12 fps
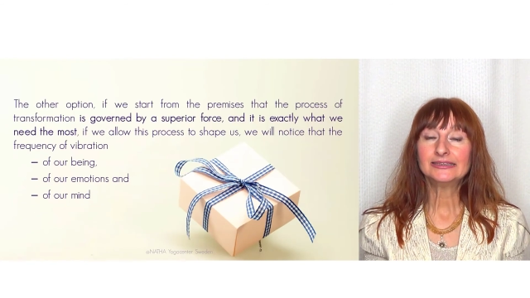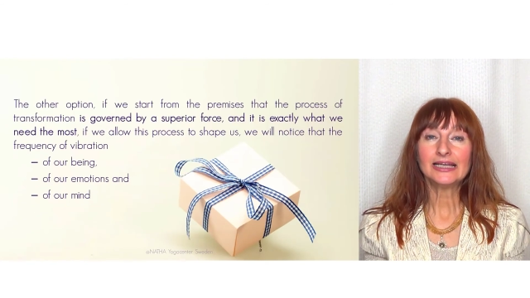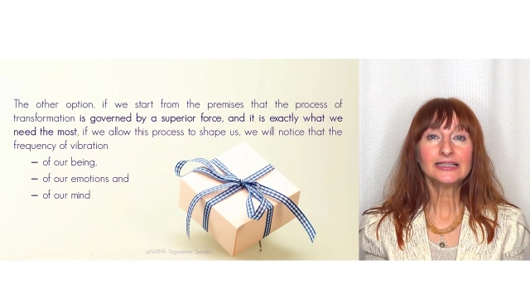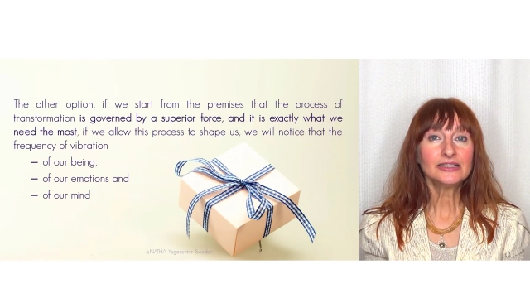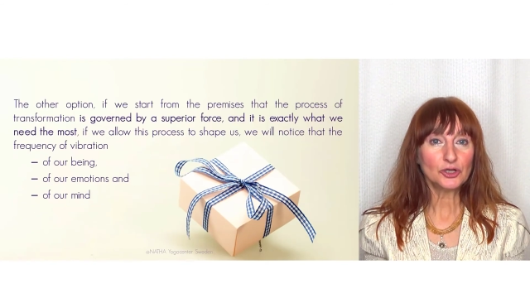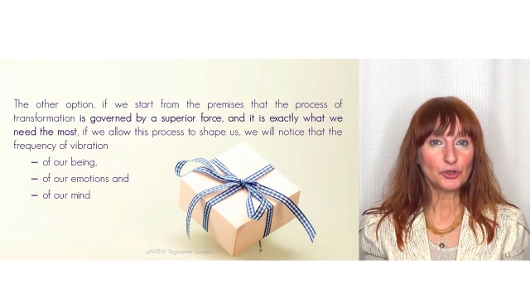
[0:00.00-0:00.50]

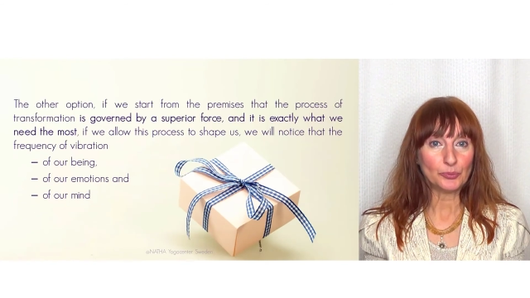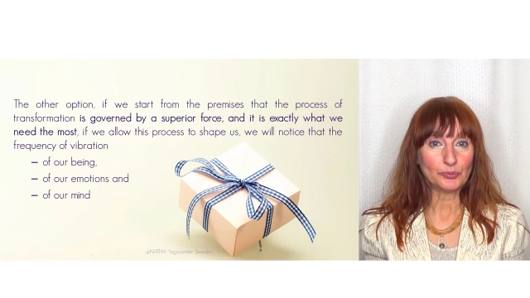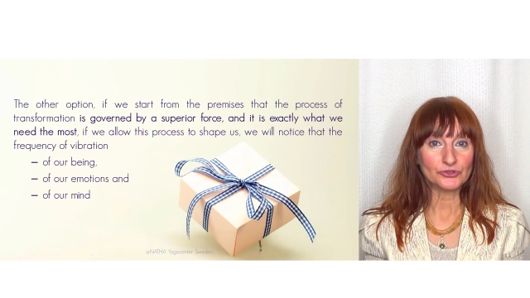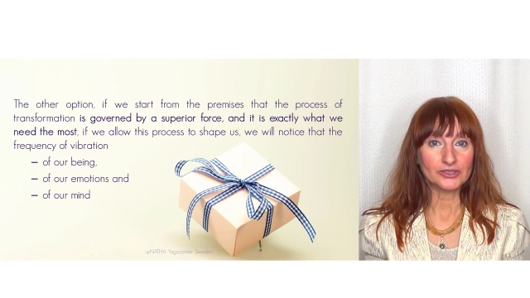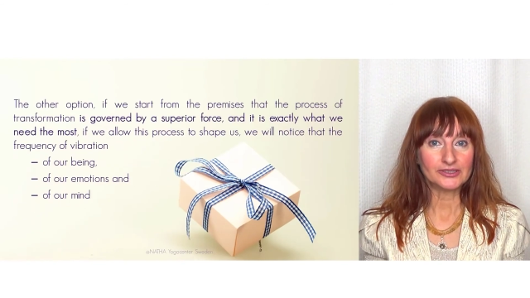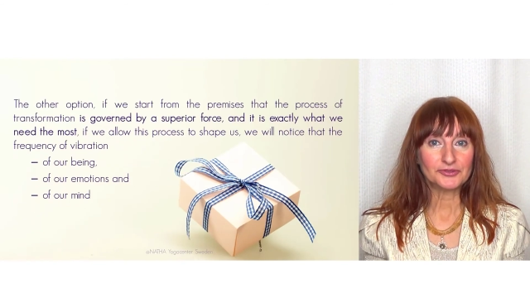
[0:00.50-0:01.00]
The other
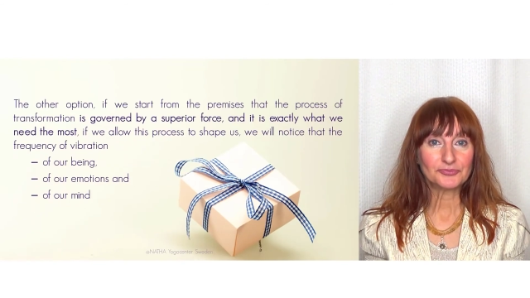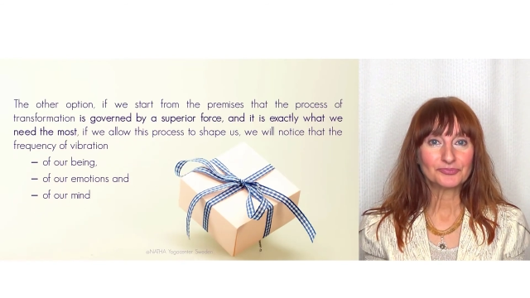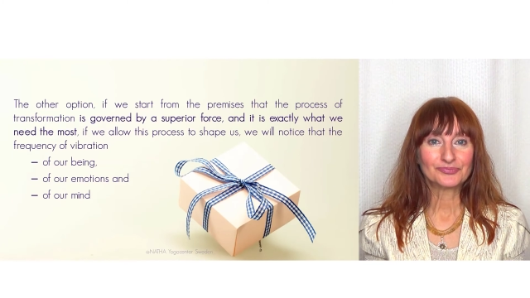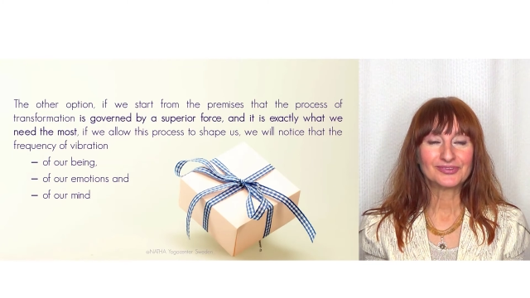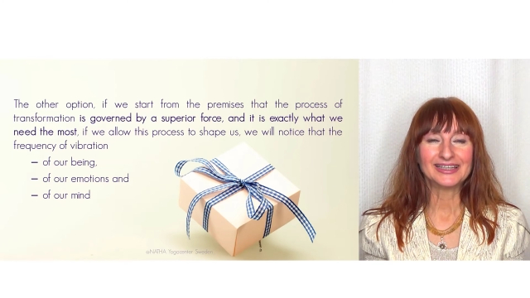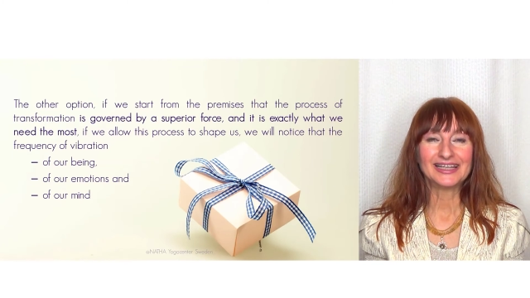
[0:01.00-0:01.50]
option,
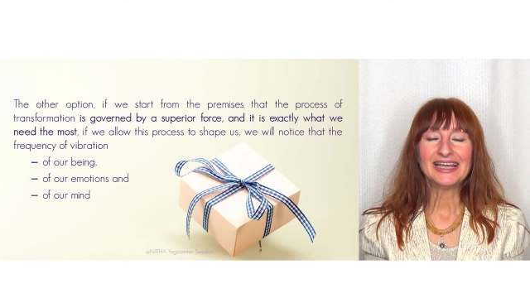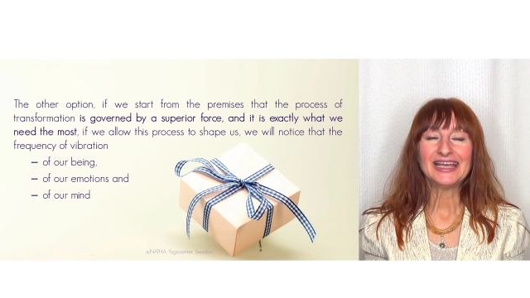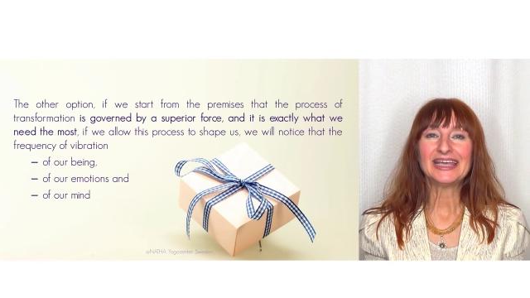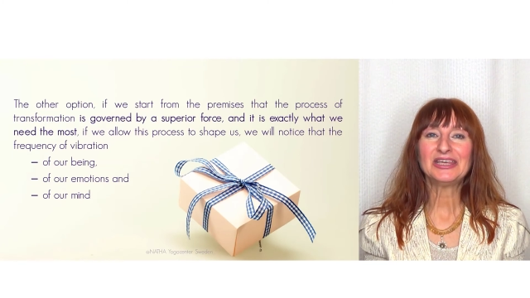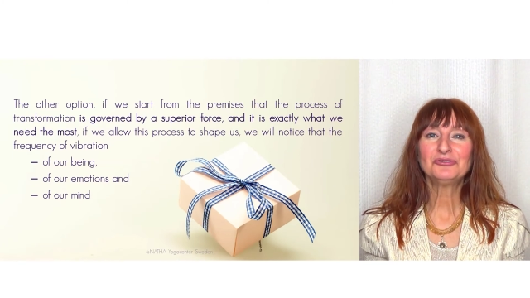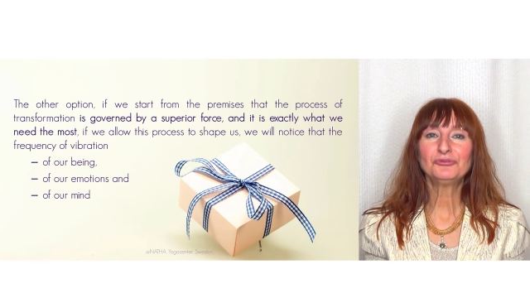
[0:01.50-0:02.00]

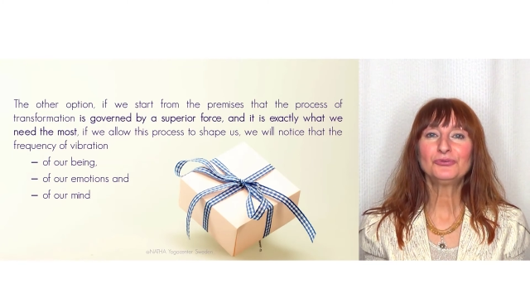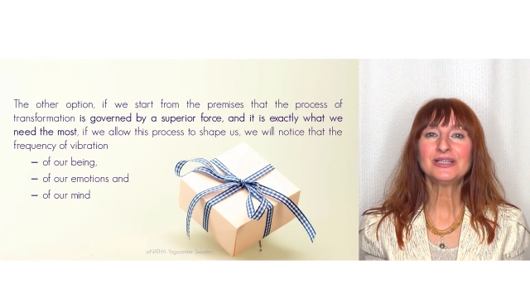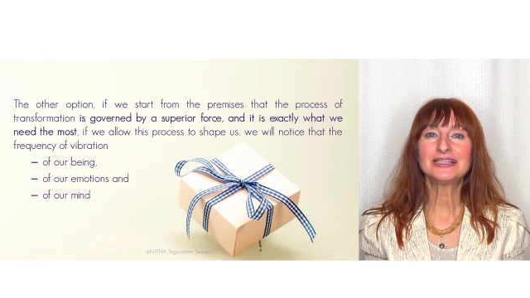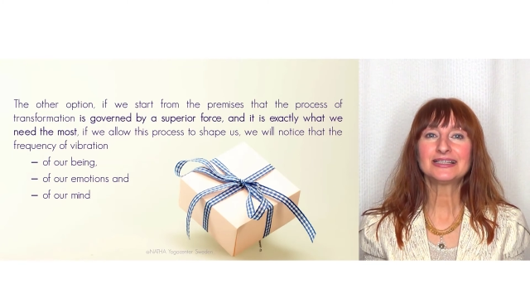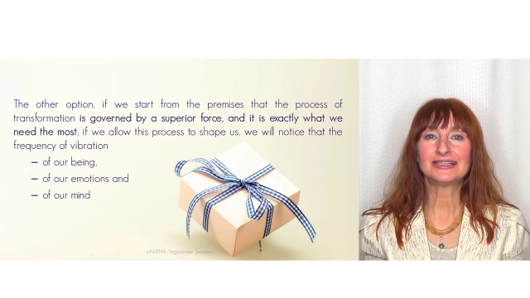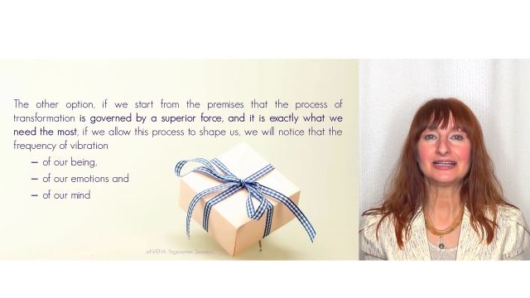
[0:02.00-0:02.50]
if
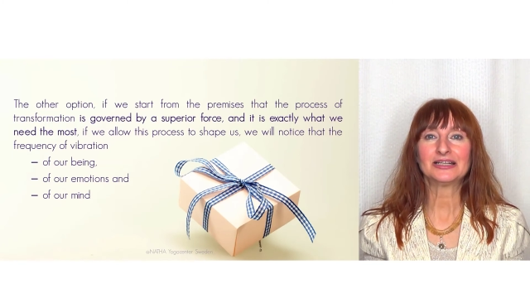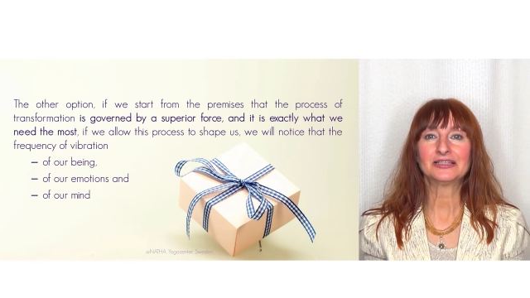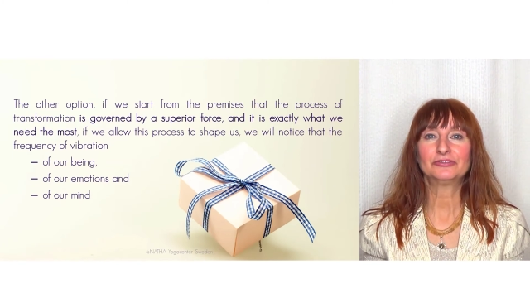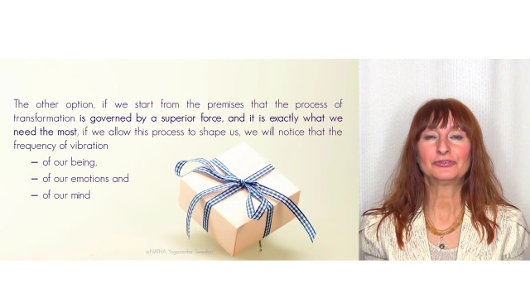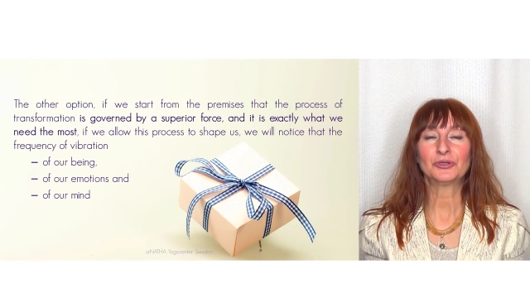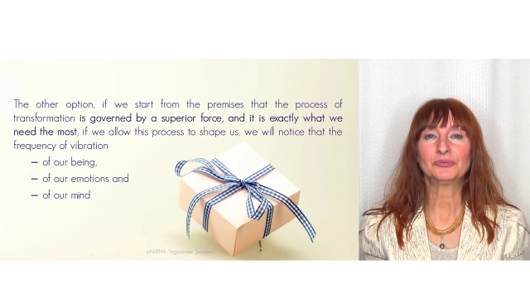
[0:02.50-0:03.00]
we
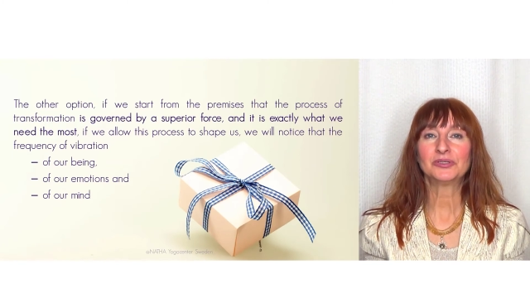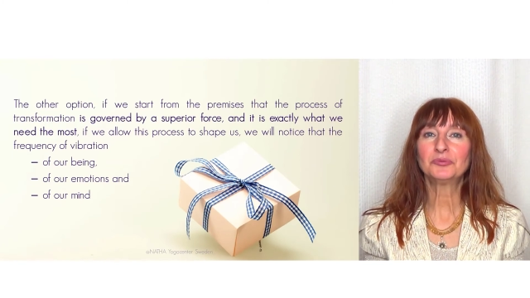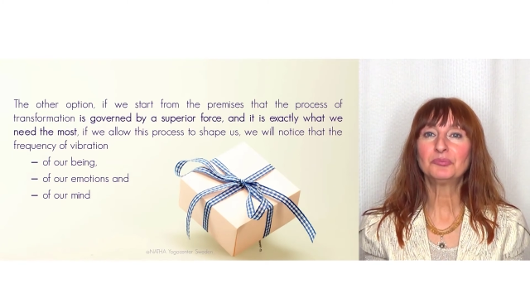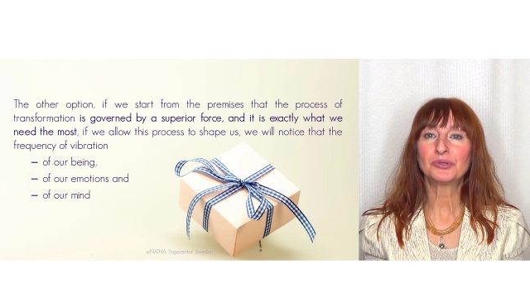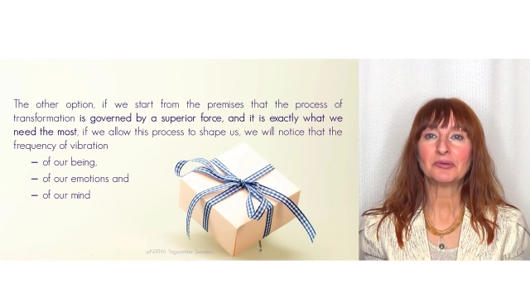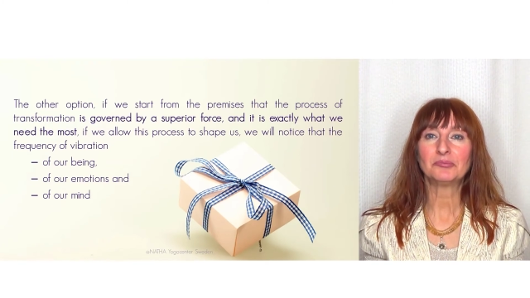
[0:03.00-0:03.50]
start from
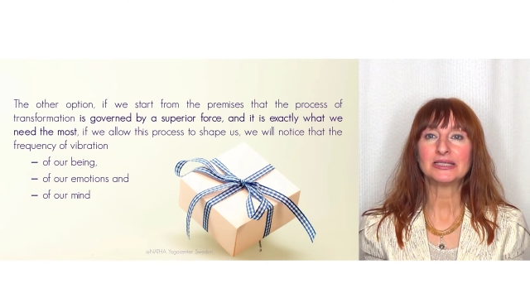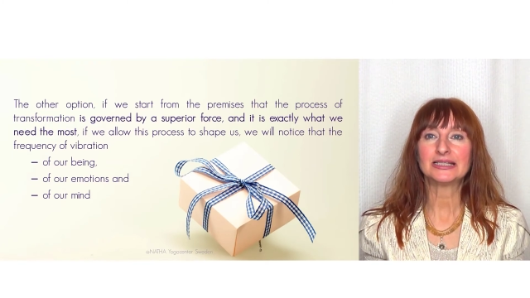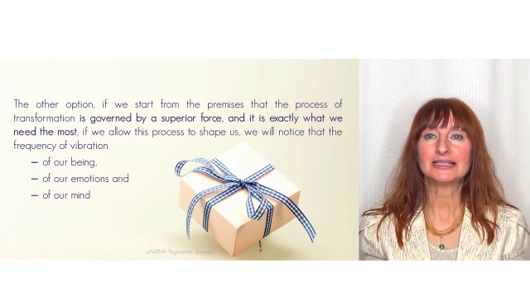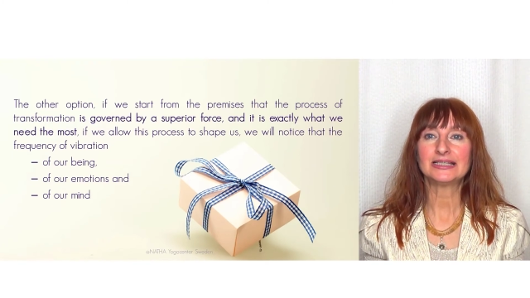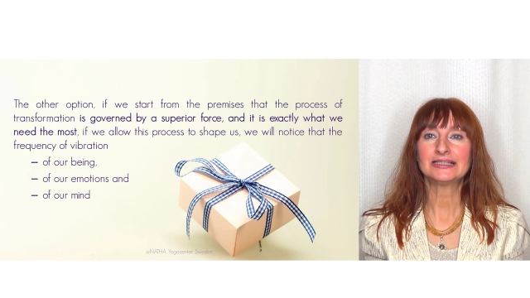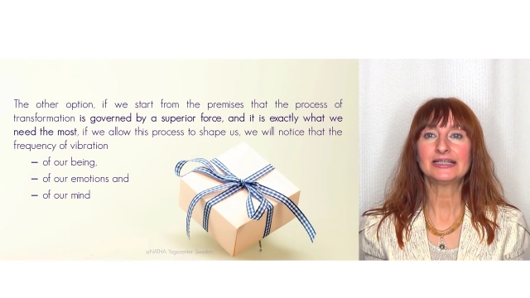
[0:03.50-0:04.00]
the
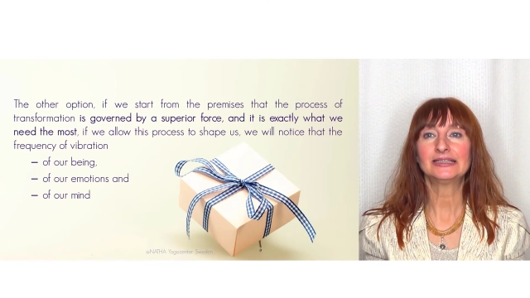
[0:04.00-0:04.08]
premises